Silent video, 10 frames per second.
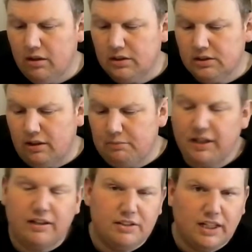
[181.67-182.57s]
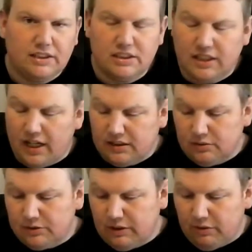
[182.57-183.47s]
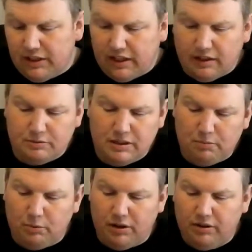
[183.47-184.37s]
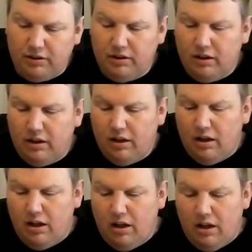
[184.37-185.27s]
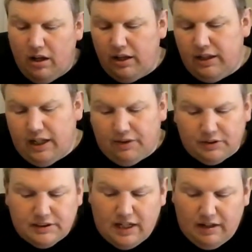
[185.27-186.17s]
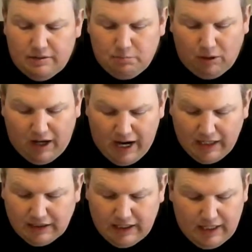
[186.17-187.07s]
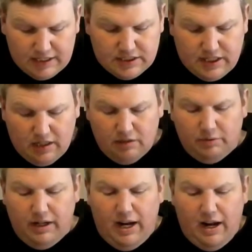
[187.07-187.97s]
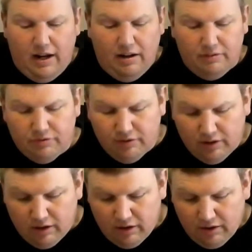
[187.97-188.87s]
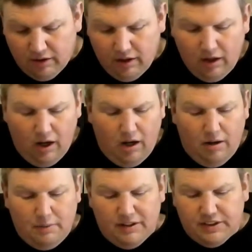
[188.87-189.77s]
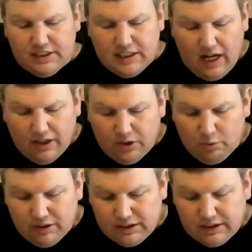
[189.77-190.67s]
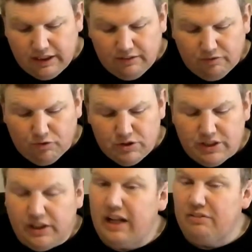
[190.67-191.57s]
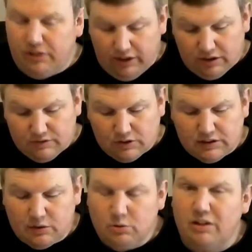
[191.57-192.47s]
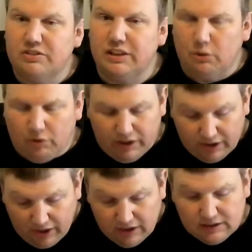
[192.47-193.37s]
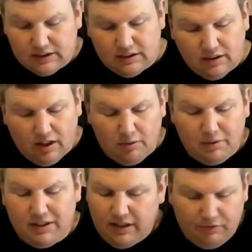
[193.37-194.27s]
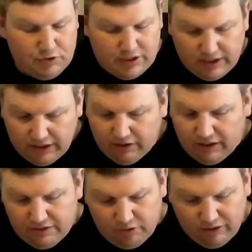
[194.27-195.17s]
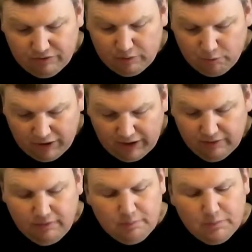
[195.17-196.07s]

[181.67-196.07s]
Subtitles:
So I'm taking Texas Tech, so we'll see what that comes up with. And the other side of the bracket, we have out of the South, the 1 seed Virginia Cavaliers versus the 12 seed Oregon Ducks. I did have Virginia here, and I do have them winning.